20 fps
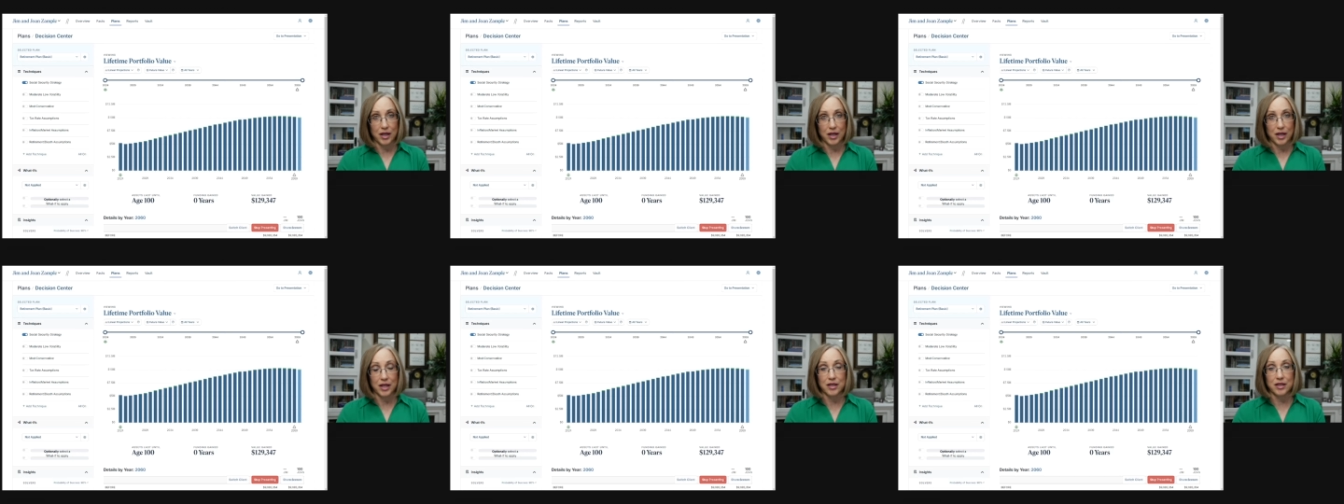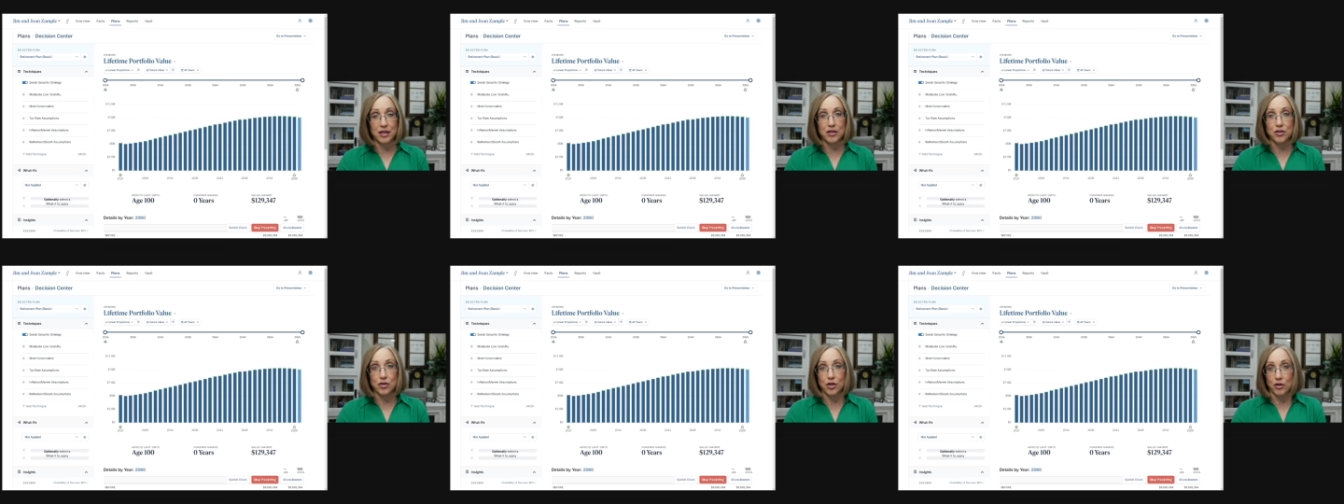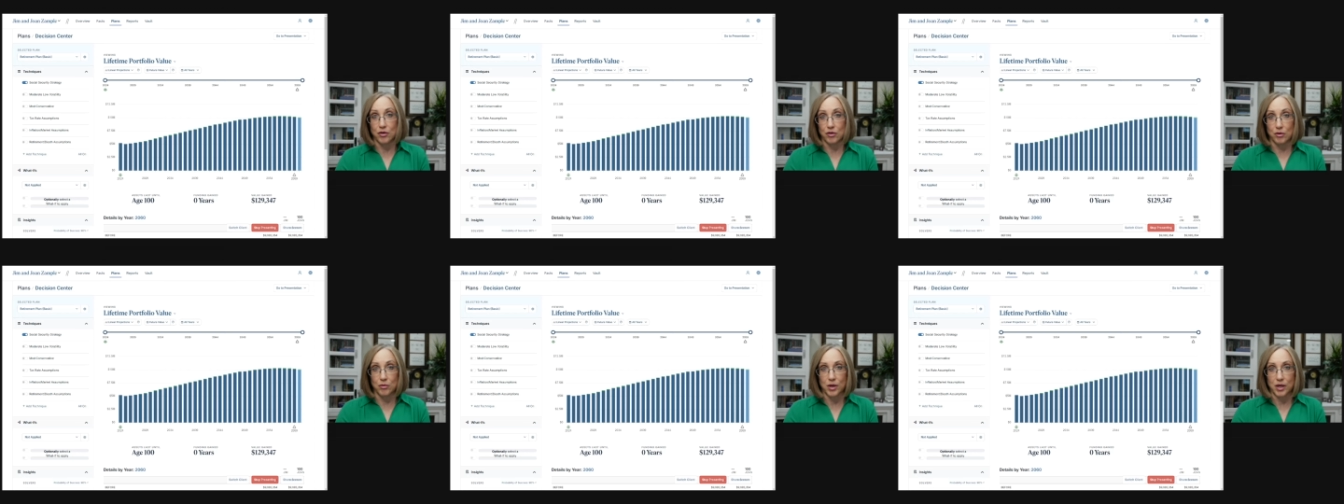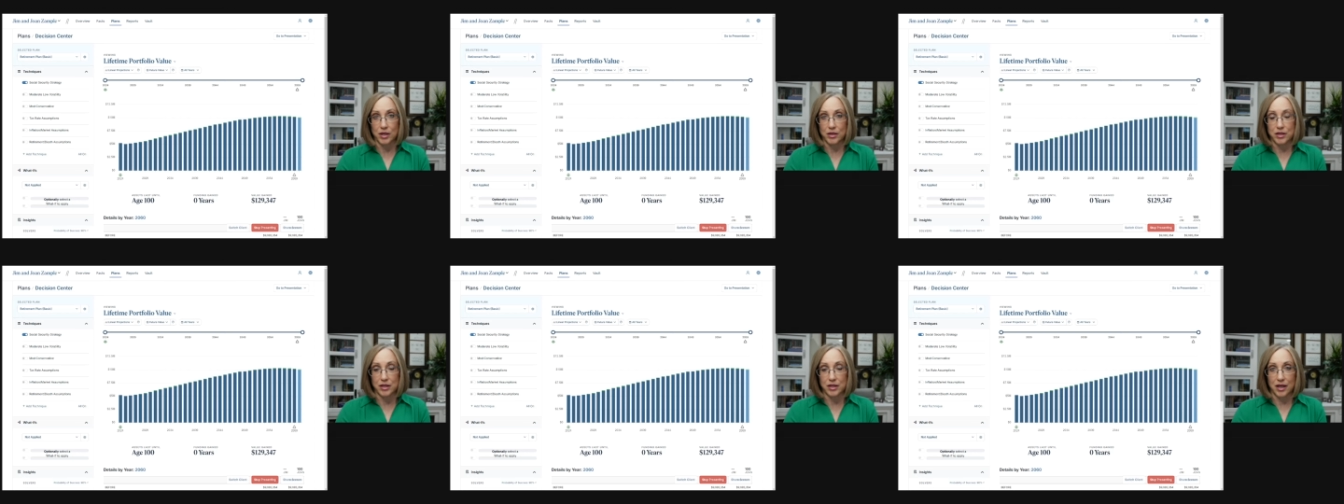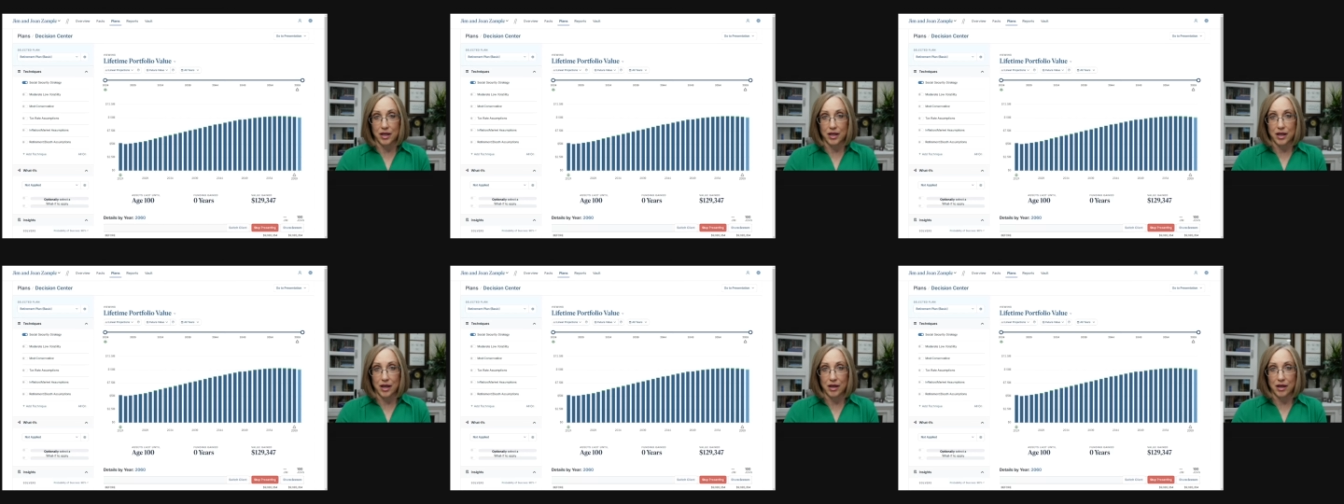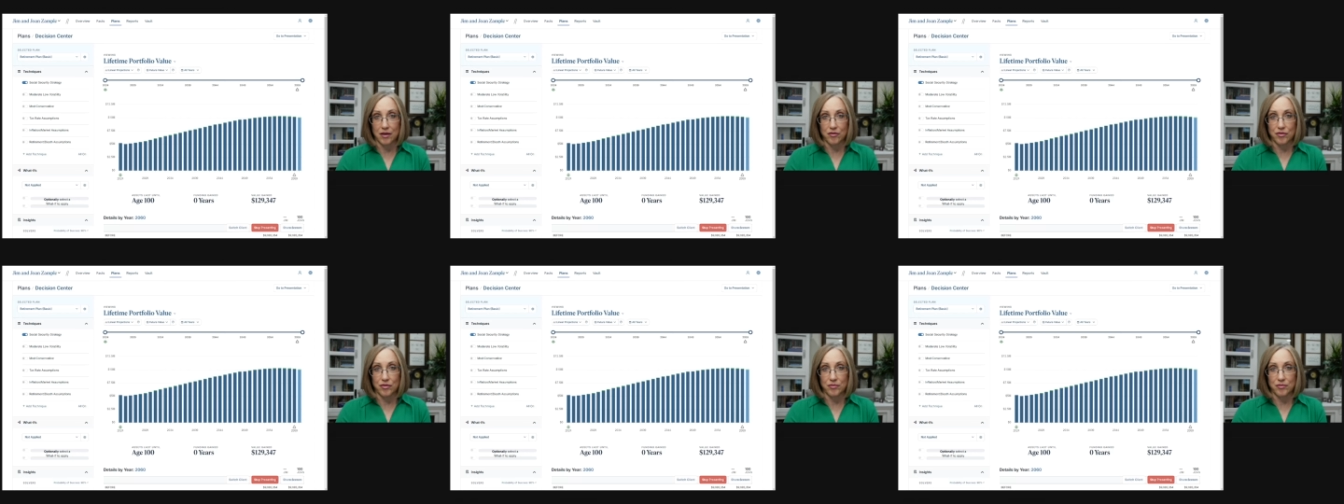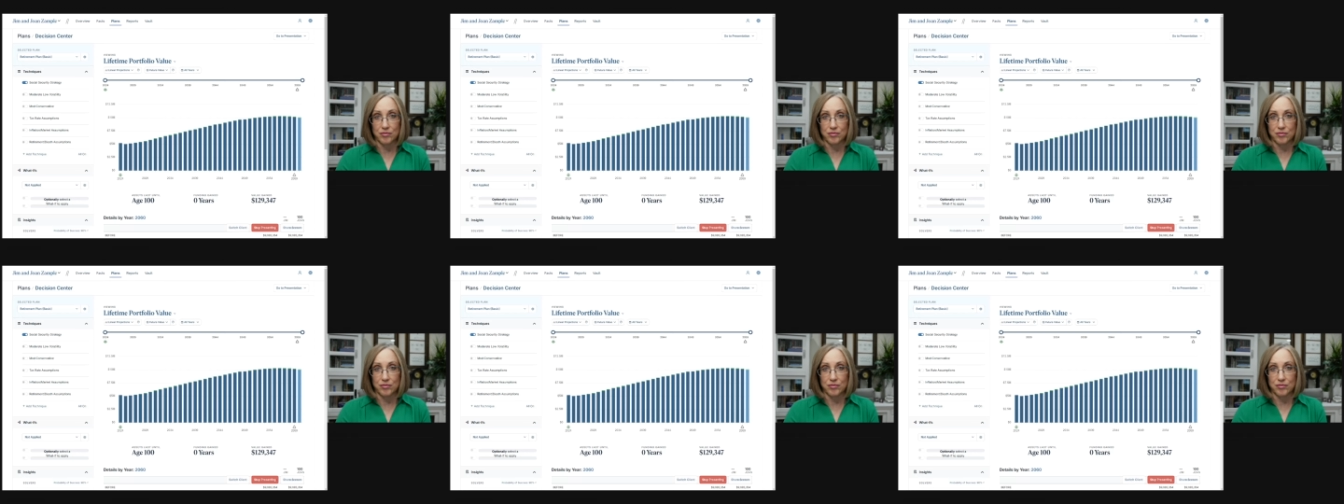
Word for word: in the total wealth that they have.